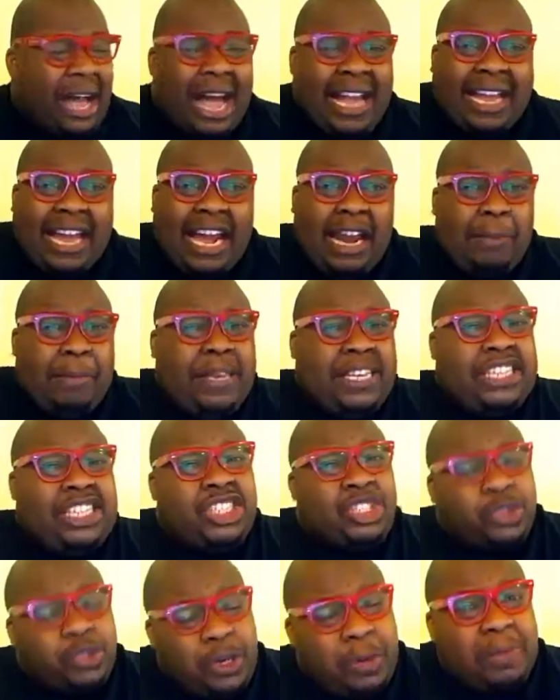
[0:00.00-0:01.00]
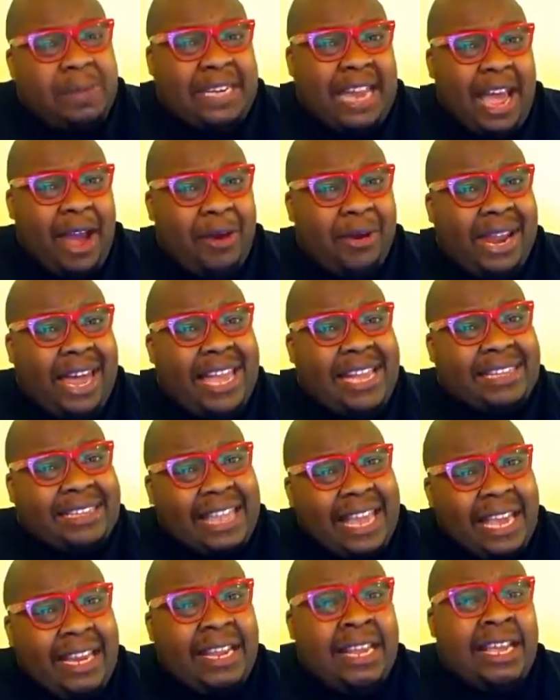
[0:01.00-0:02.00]
I gotta be stripped down like
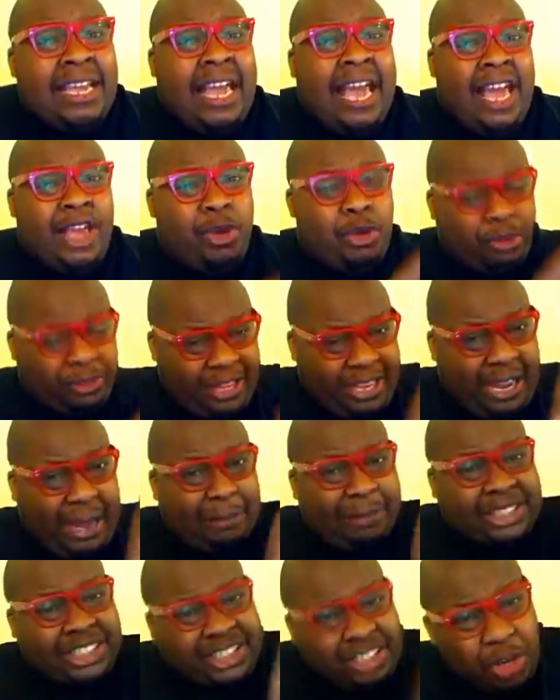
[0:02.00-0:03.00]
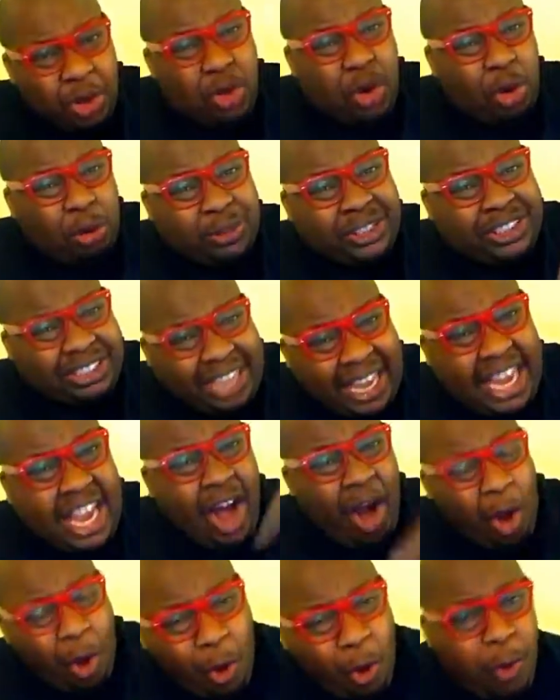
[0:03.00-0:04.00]
that? And you think I'm still gonna stay
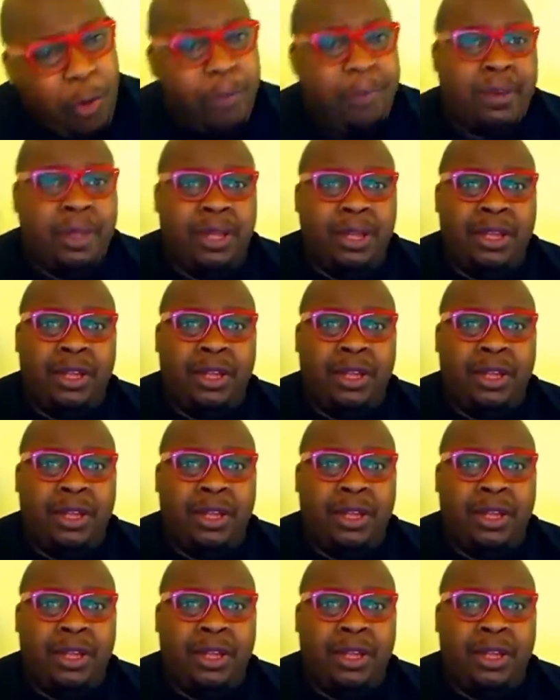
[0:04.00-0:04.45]
home?